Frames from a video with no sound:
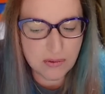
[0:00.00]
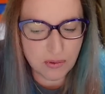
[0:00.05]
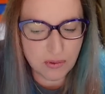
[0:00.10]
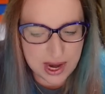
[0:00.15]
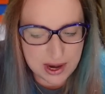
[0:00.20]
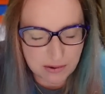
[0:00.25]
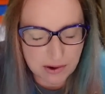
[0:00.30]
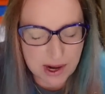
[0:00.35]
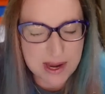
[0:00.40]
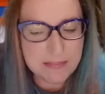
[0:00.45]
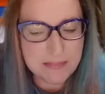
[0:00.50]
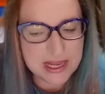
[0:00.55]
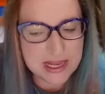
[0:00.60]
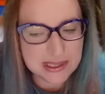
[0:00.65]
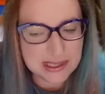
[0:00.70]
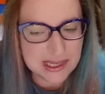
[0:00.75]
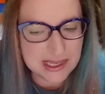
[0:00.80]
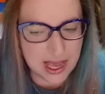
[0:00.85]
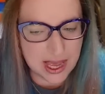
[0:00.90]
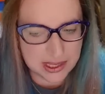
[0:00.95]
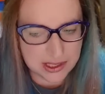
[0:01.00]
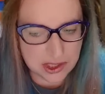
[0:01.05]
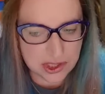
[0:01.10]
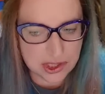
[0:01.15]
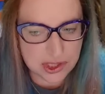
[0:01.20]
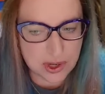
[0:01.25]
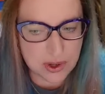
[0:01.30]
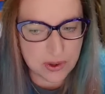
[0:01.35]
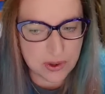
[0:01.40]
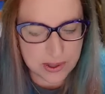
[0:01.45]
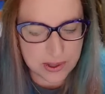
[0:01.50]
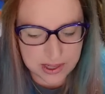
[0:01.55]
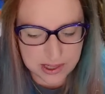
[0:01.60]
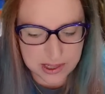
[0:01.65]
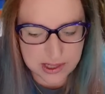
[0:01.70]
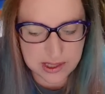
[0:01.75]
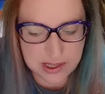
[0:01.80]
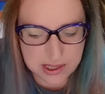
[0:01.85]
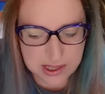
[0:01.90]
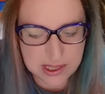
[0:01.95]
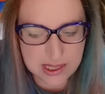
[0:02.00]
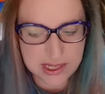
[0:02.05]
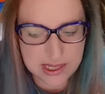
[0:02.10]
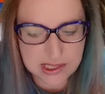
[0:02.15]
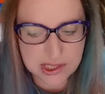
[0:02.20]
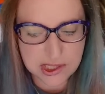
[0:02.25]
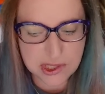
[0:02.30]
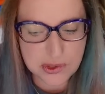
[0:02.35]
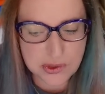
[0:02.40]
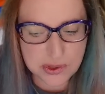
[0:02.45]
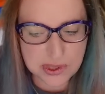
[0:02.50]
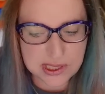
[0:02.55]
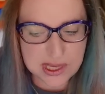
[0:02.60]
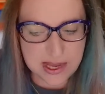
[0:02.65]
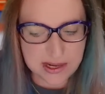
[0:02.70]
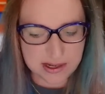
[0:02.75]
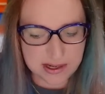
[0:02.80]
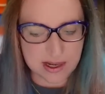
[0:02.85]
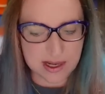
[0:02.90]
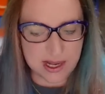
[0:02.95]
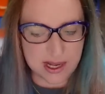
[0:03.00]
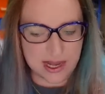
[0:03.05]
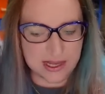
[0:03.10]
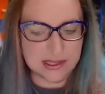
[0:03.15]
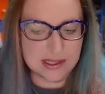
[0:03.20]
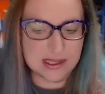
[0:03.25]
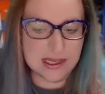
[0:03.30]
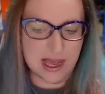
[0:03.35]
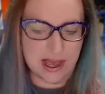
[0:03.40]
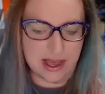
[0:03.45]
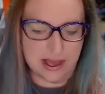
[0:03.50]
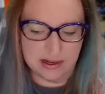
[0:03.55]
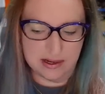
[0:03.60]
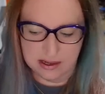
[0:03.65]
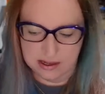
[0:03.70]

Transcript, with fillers: Ray Ray meant 10. So it's okay. Lucinda at it's 10.